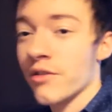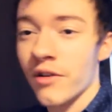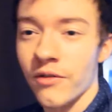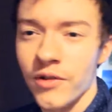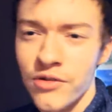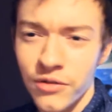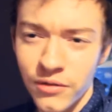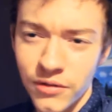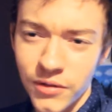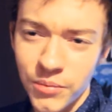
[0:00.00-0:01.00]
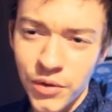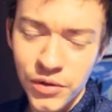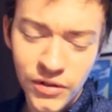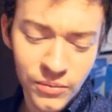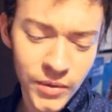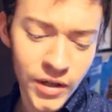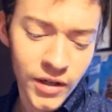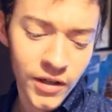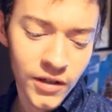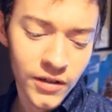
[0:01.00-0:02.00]
it's original mold of
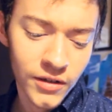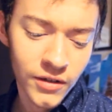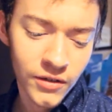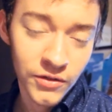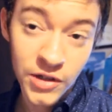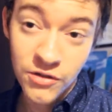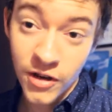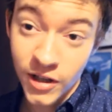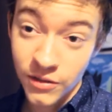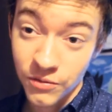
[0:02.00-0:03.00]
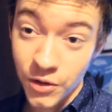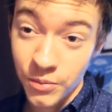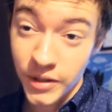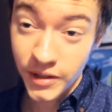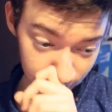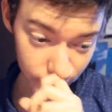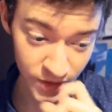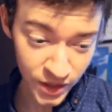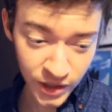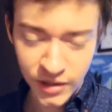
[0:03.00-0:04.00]
my red dragon, Romy.
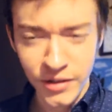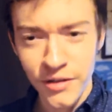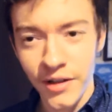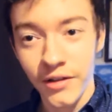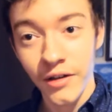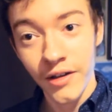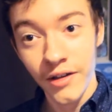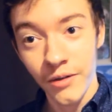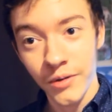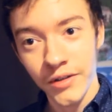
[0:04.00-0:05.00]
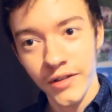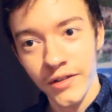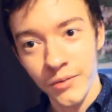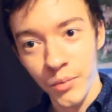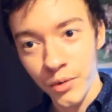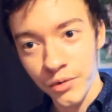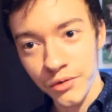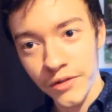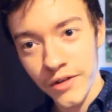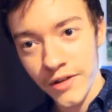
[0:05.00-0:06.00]
And I decided, hey, I want to
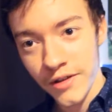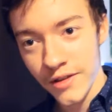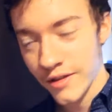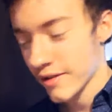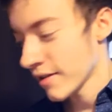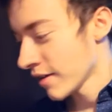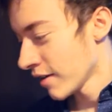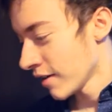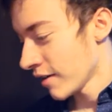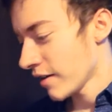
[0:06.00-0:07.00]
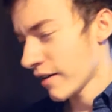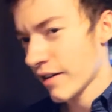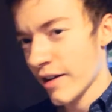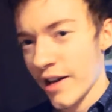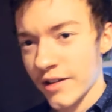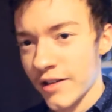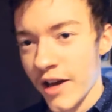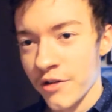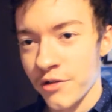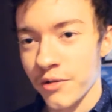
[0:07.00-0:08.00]
mold this, and I had a
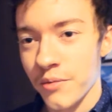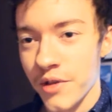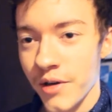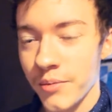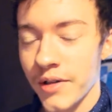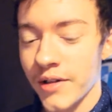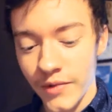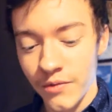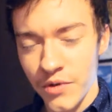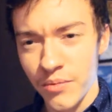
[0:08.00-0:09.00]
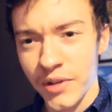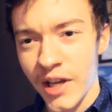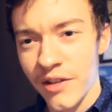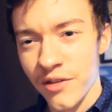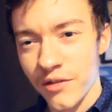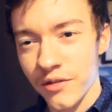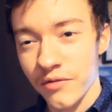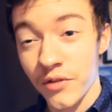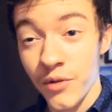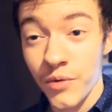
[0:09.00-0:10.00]
taxidermist help me, which my dad's
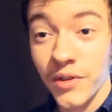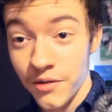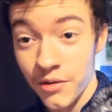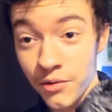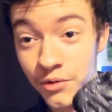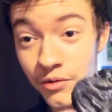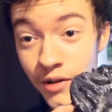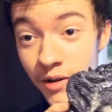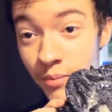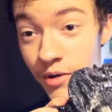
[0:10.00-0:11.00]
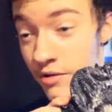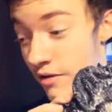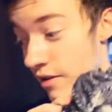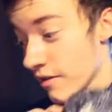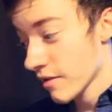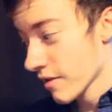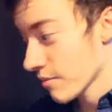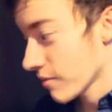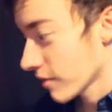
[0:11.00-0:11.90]
good friends with. So there's like a bunch of these,